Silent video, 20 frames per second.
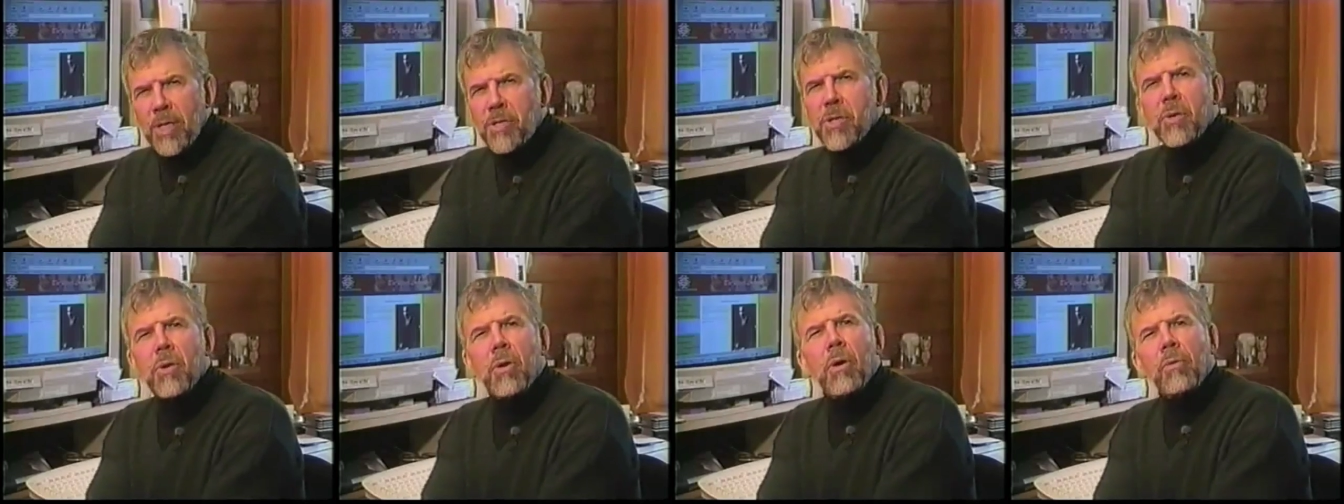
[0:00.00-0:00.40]
The
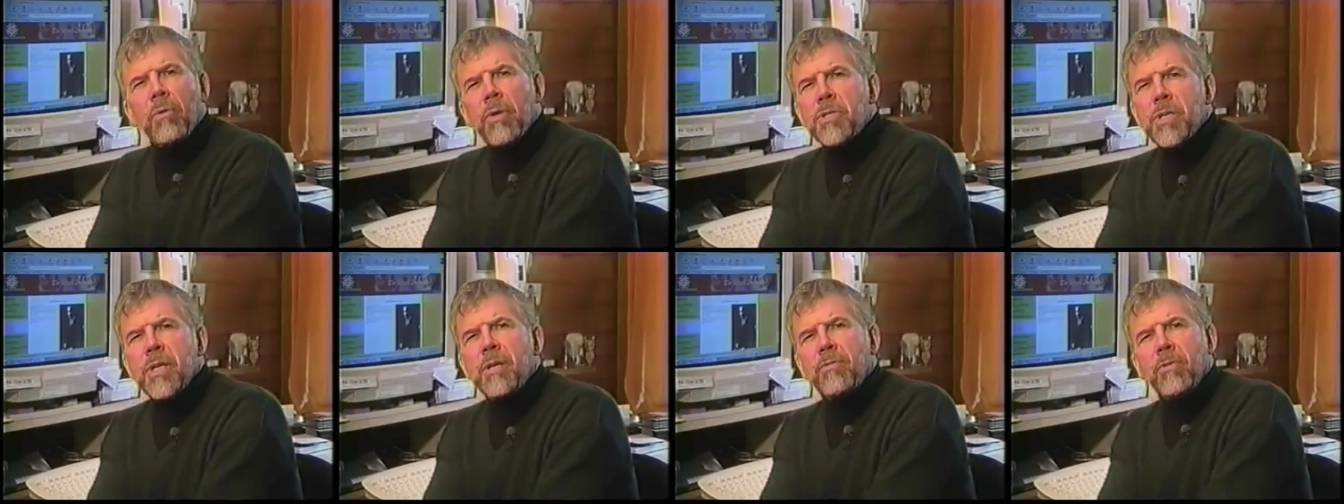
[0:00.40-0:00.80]
reason
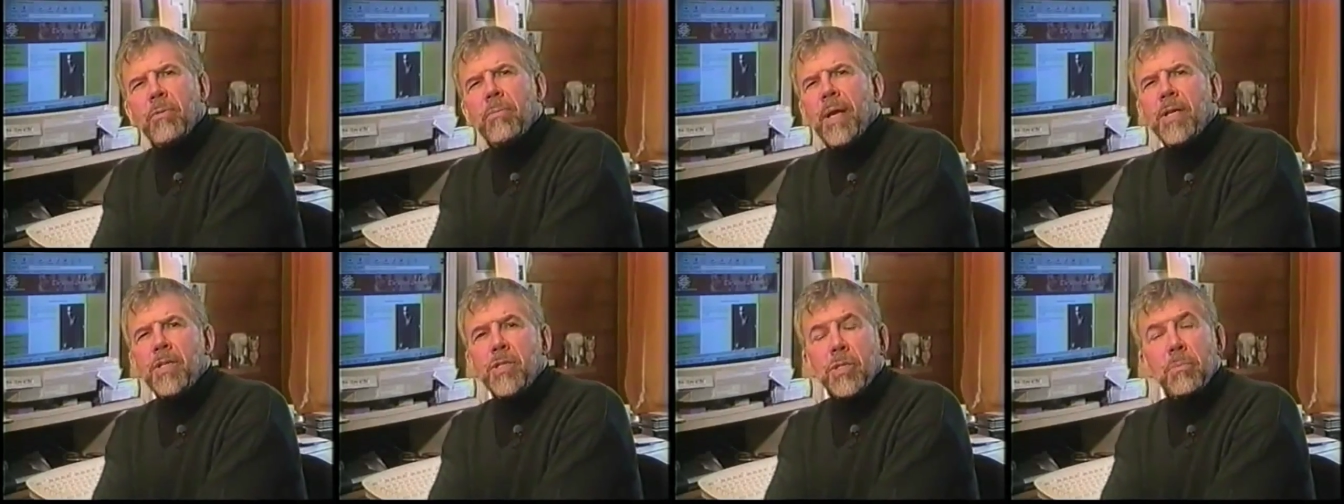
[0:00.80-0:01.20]
all this
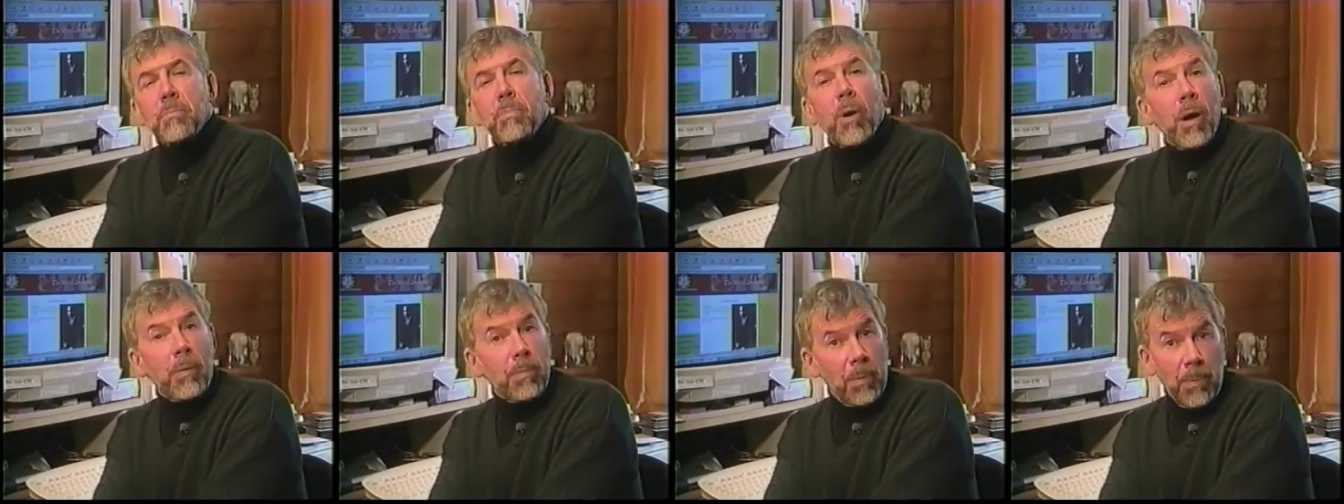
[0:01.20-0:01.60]

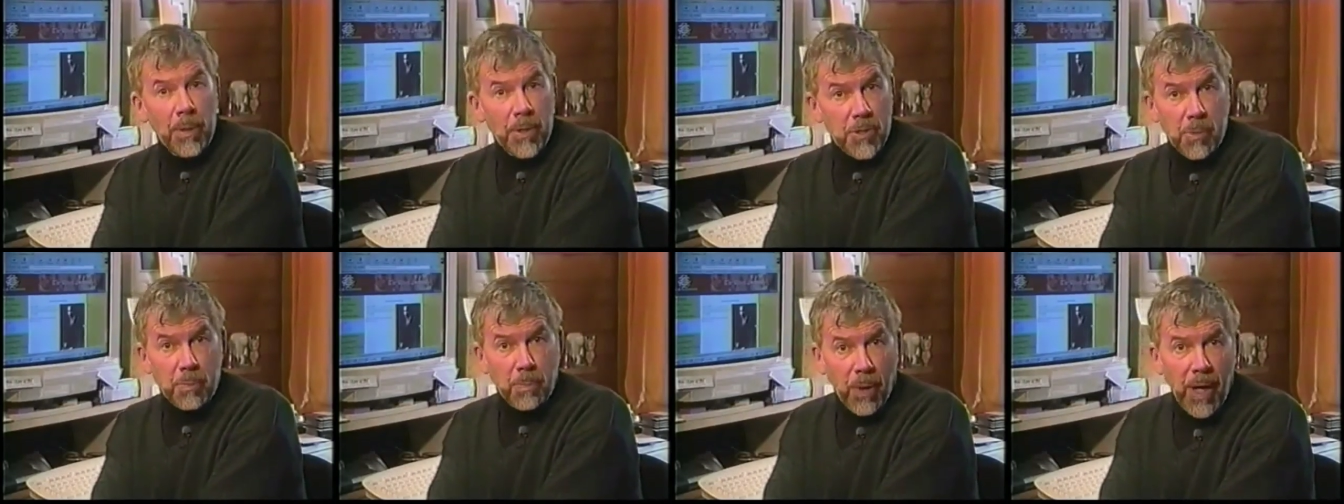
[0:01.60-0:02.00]
information
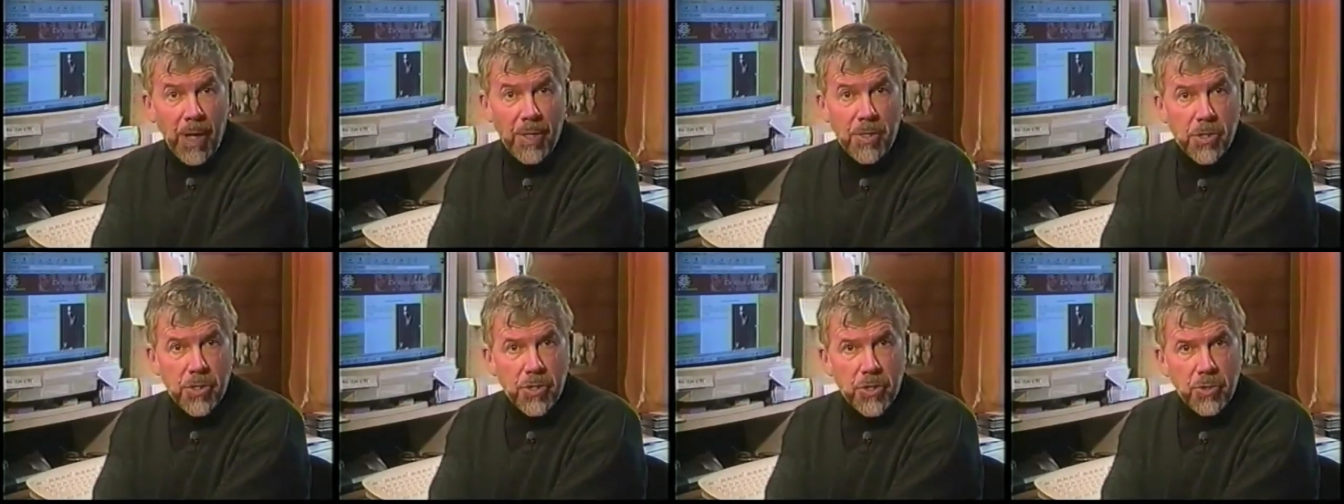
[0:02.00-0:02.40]
probably
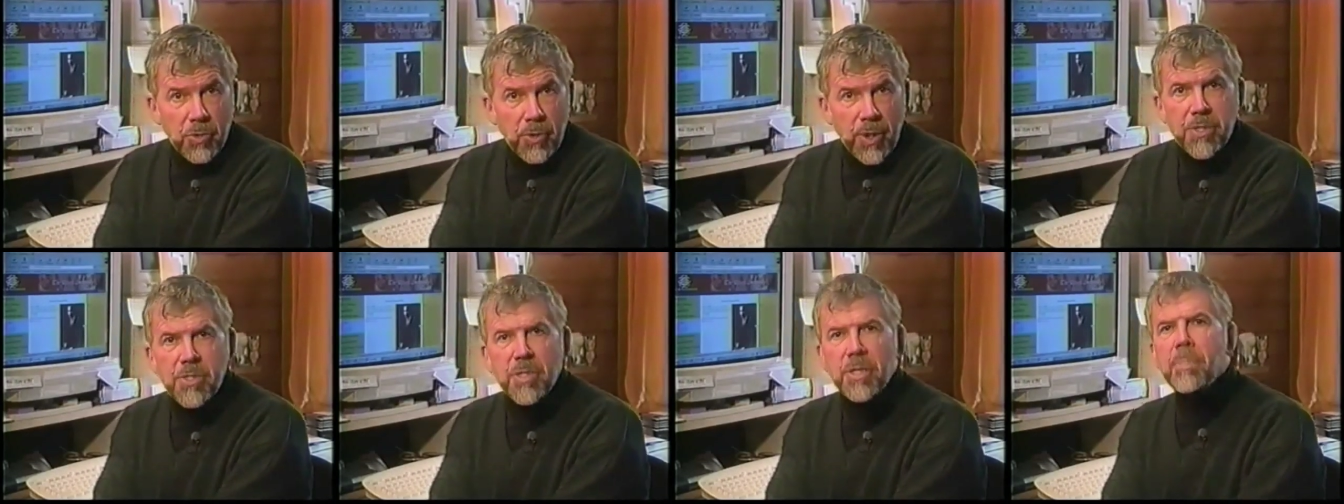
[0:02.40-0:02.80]
surprises
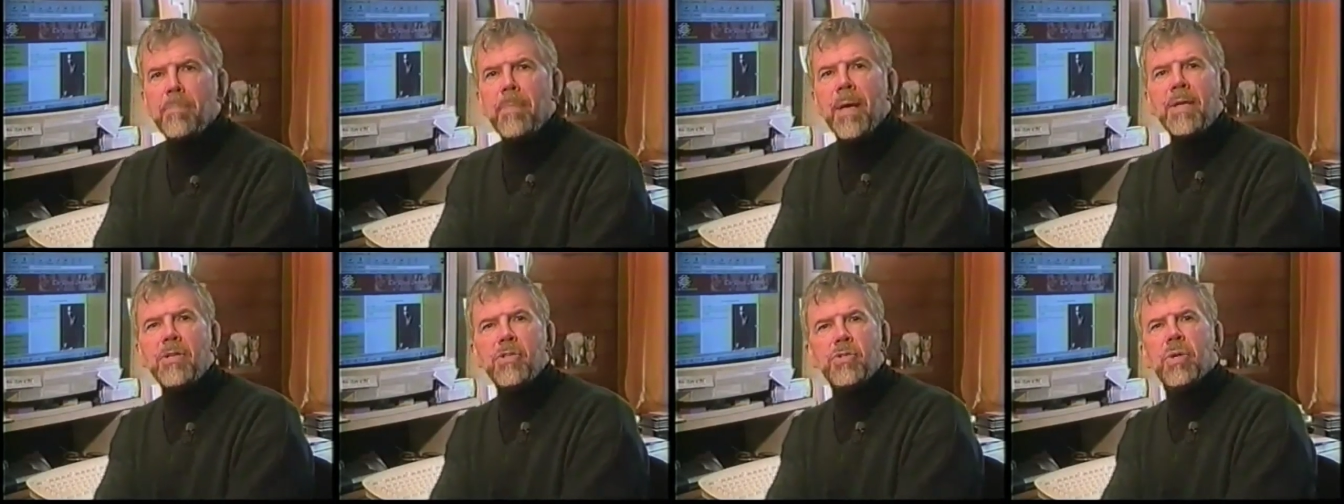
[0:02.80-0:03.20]
you is
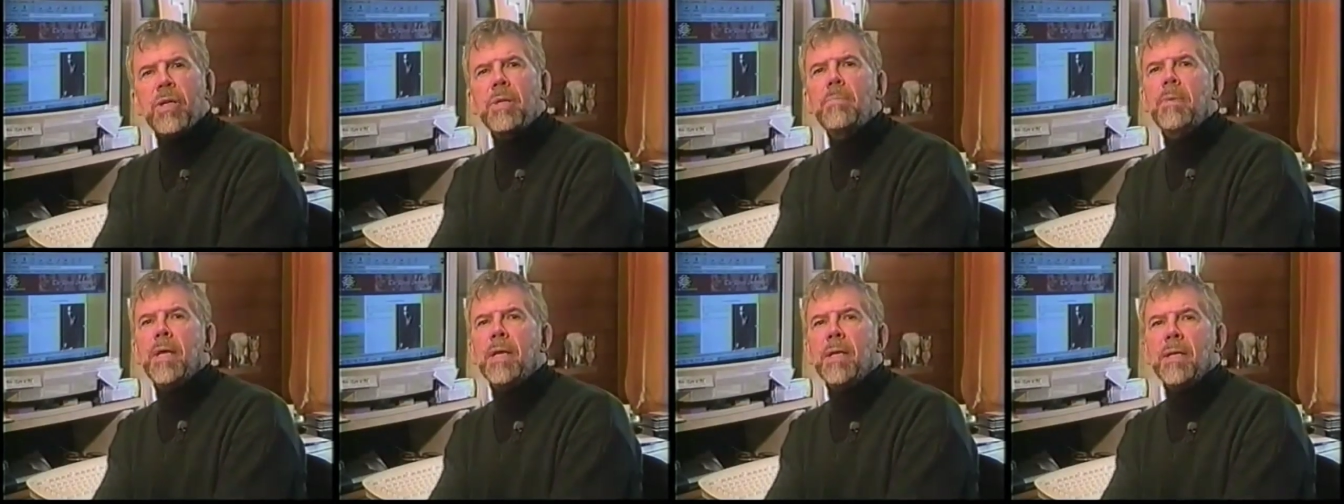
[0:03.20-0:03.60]
that the
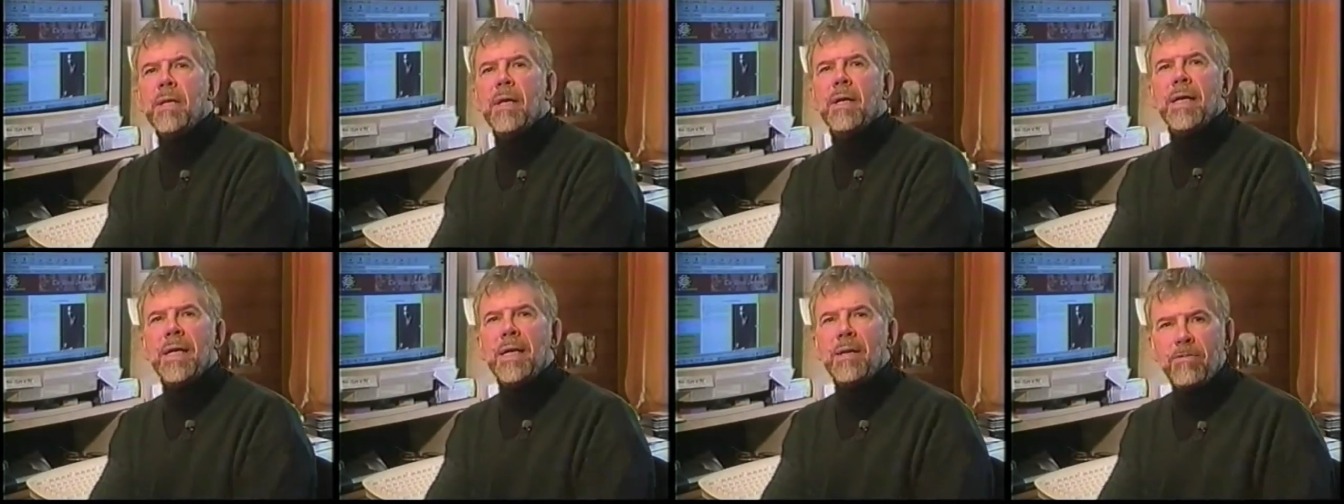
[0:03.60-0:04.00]
mainstream
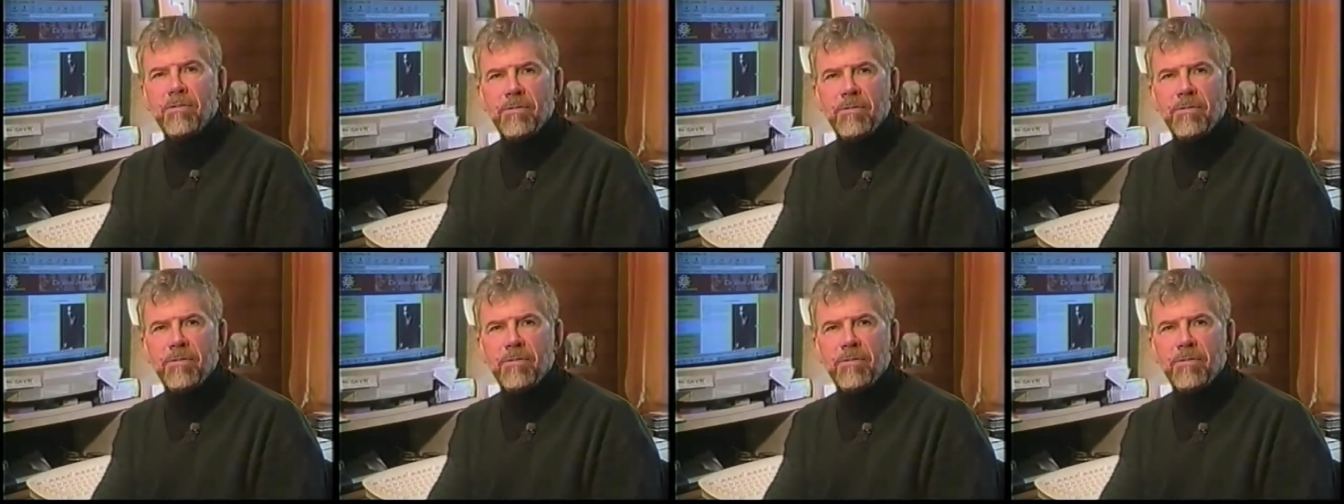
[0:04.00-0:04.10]
media